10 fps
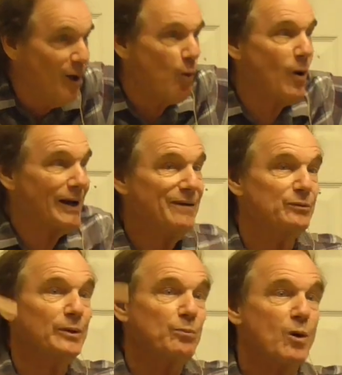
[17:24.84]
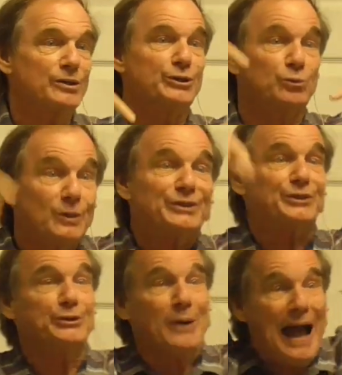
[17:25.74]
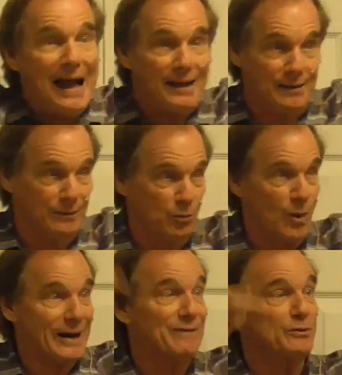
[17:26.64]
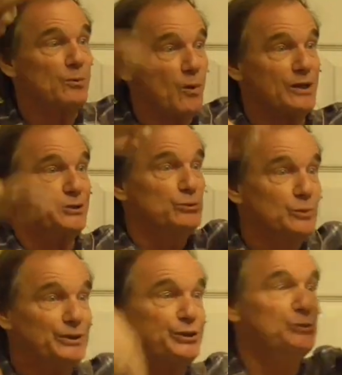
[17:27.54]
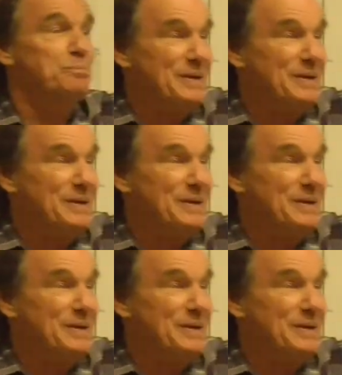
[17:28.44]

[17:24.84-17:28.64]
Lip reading: whatever it was you wish you had, whatever it was you wish you'd